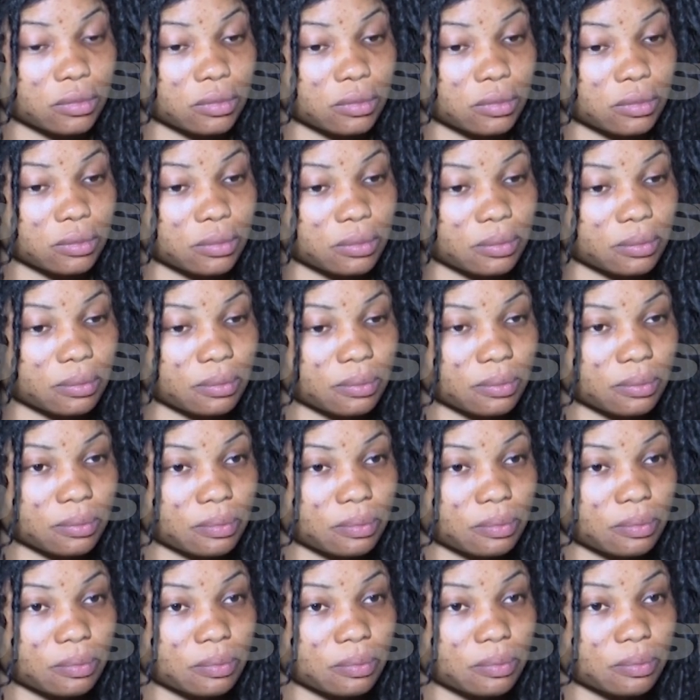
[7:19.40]

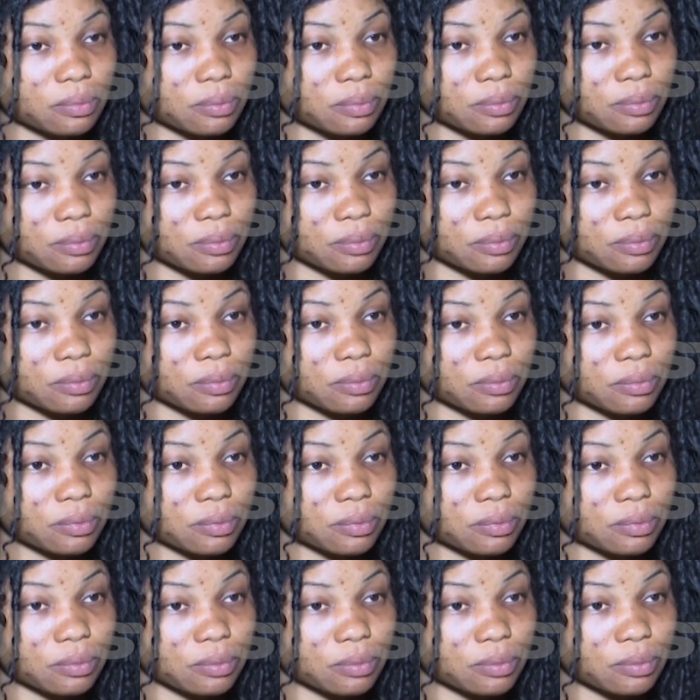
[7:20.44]

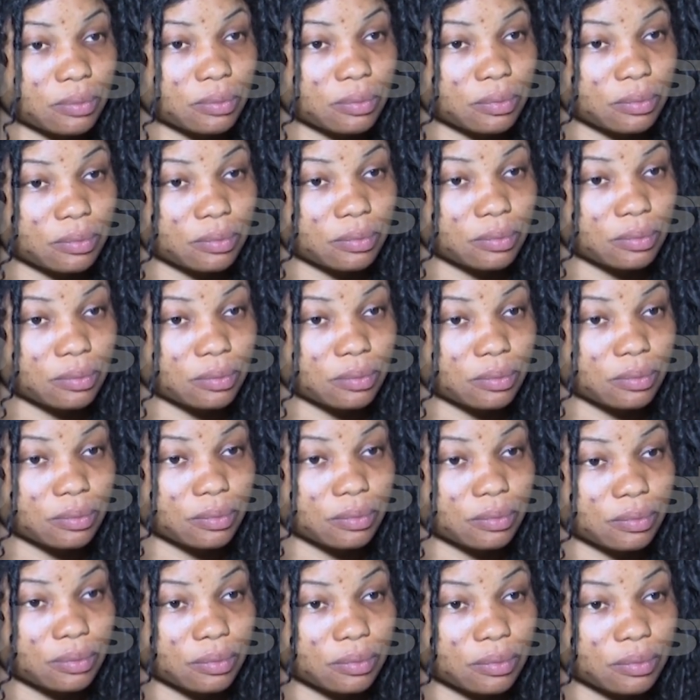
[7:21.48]

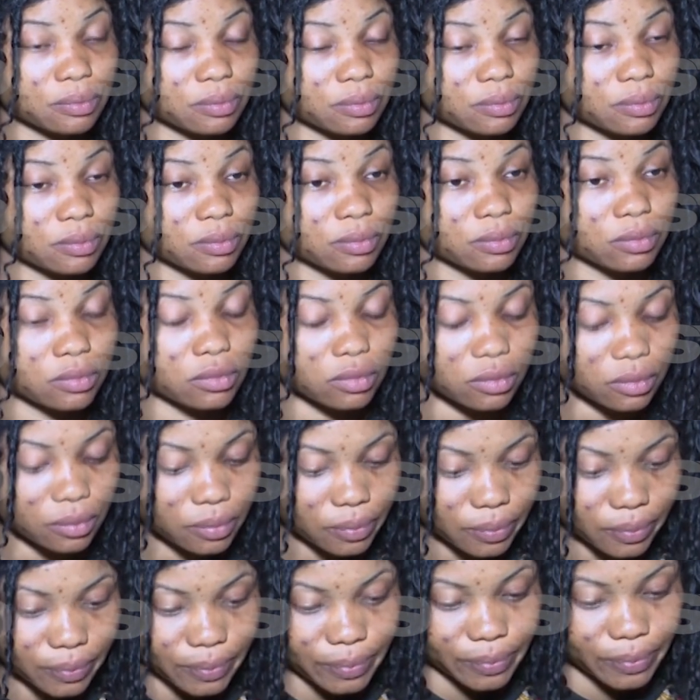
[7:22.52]

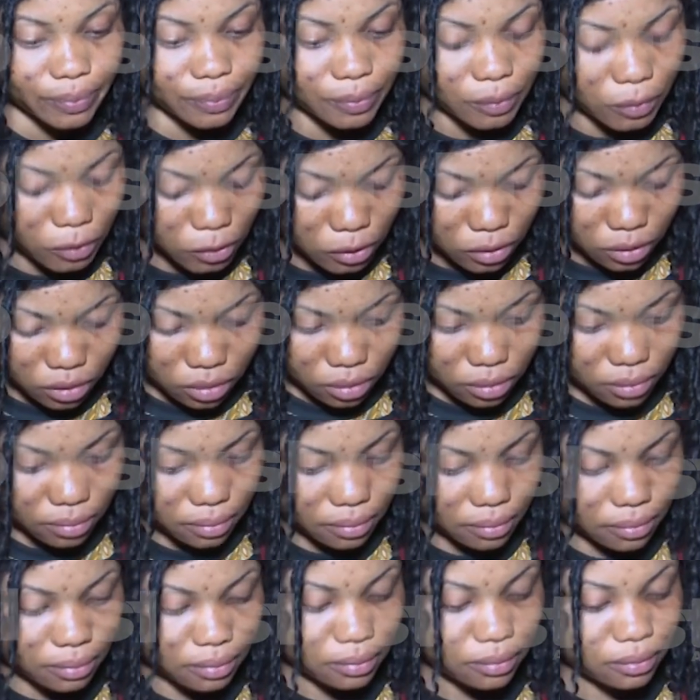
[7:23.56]

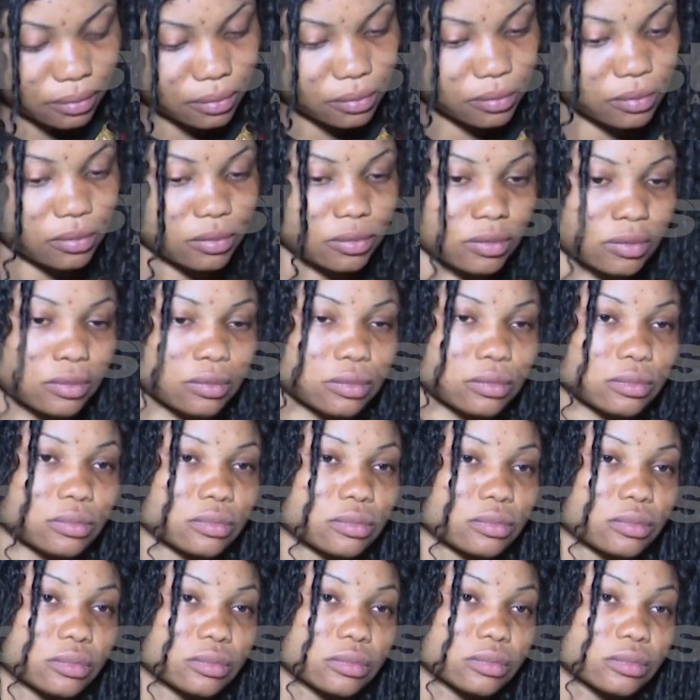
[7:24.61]

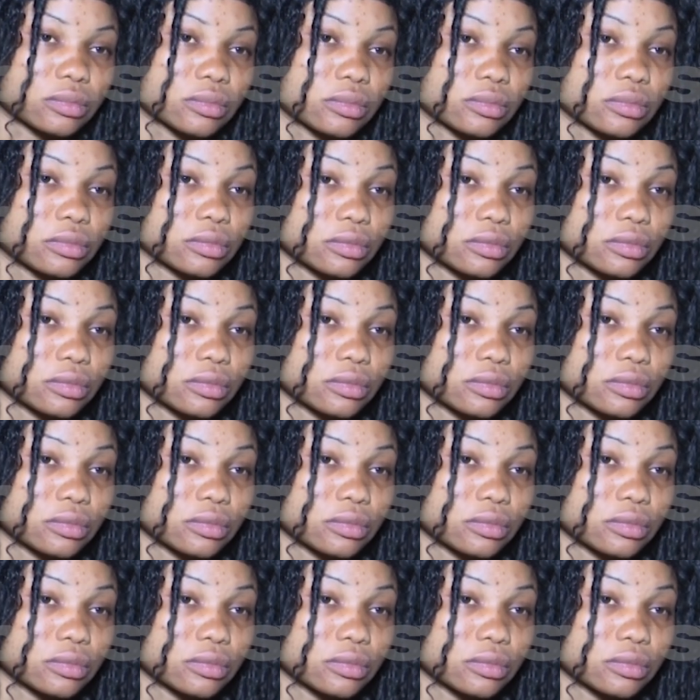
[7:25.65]
(silence)